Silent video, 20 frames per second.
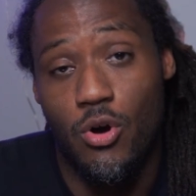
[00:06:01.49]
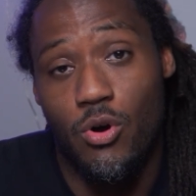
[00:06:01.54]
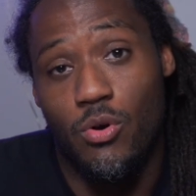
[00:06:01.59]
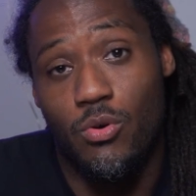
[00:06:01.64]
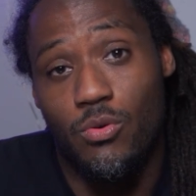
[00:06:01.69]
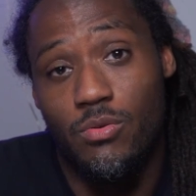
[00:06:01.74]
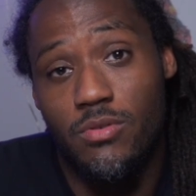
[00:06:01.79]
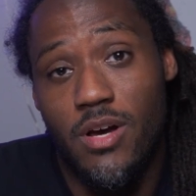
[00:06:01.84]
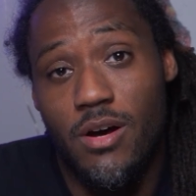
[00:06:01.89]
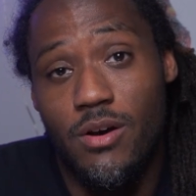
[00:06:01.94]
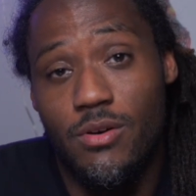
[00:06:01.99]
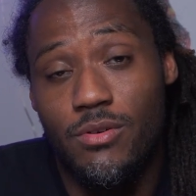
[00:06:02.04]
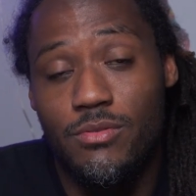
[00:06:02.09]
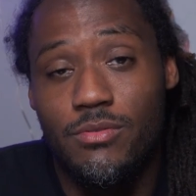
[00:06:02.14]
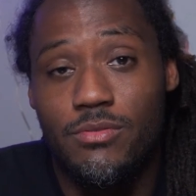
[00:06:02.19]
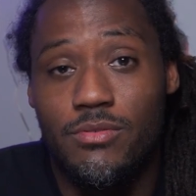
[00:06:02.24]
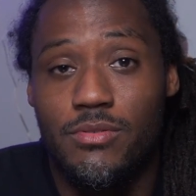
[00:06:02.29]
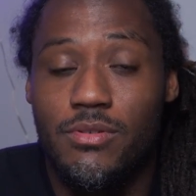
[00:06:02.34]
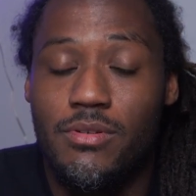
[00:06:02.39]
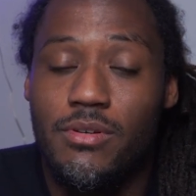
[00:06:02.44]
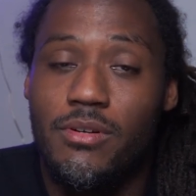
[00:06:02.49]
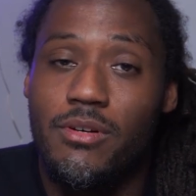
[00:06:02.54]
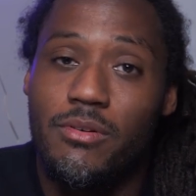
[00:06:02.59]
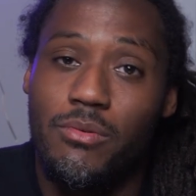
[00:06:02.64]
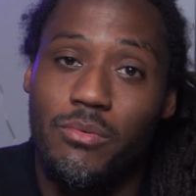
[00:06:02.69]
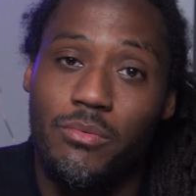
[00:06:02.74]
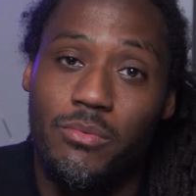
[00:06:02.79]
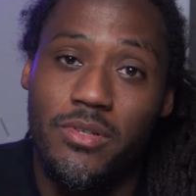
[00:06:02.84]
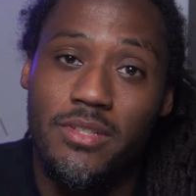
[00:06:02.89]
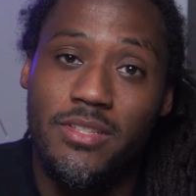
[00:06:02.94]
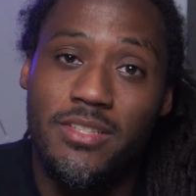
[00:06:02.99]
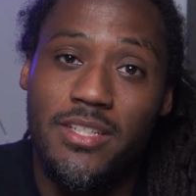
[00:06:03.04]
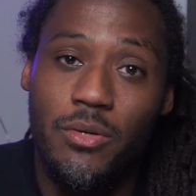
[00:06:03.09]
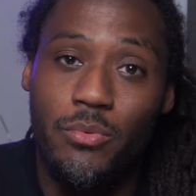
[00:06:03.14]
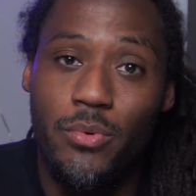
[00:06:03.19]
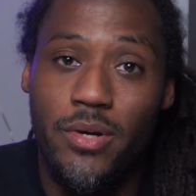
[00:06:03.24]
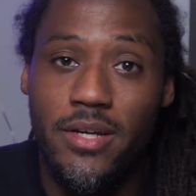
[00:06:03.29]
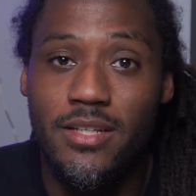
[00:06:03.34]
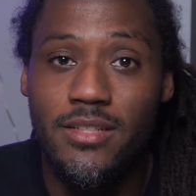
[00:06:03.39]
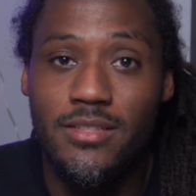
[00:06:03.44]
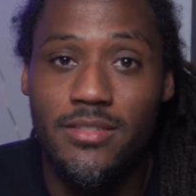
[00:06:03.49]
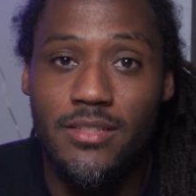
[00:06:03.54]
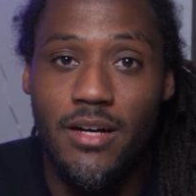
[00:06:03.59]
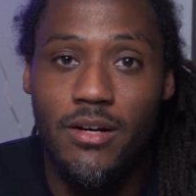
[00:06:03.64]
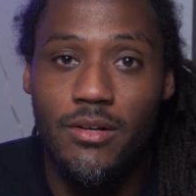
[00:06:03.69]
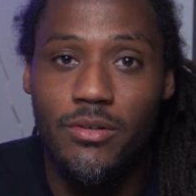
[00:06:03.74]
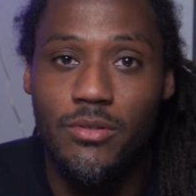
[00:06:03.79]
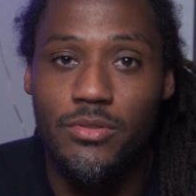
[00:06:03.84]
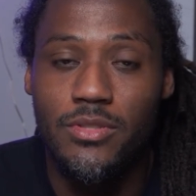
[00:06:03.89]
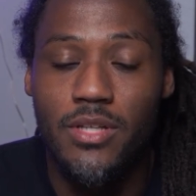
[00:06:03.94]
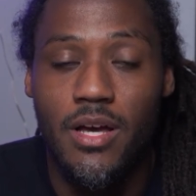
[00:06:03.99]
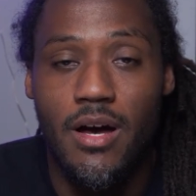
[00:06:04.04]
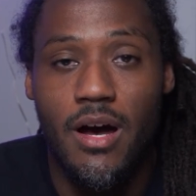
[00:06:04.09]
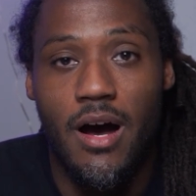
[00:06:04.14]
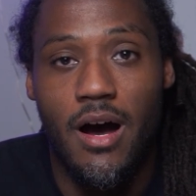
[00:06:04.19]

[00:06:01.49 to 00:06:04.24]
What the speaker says: Who knows? We'll see where this goes.